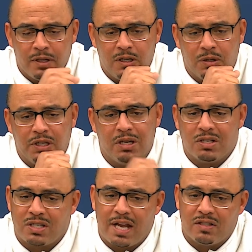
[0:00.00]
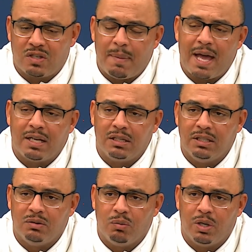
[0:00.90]
you know, he understands
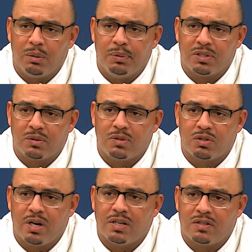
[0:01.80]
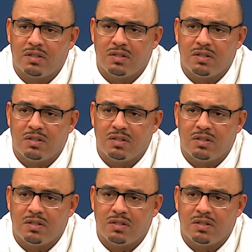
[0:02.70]
schematically where to put some stress.